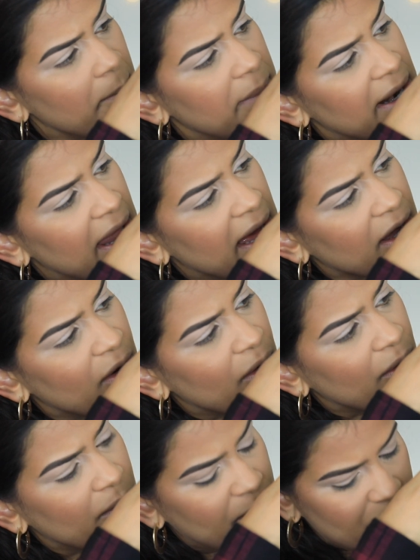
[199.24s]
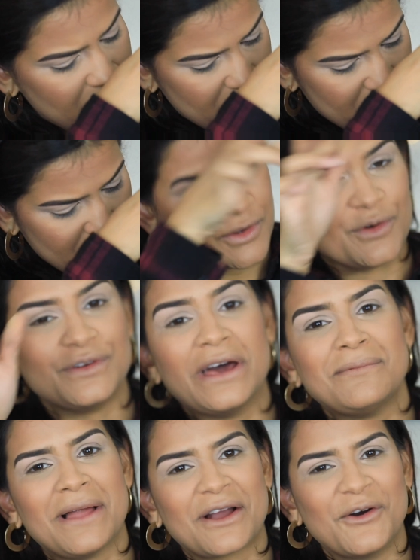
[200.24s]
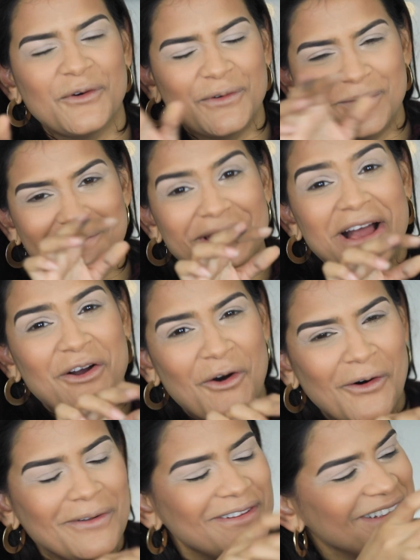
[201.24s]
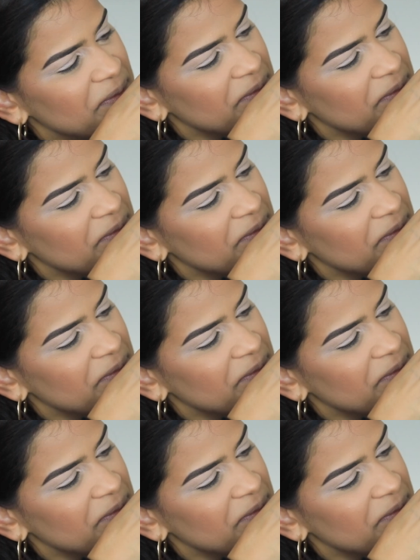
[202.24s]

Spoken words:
Black hole. No, not black hole. Black hole.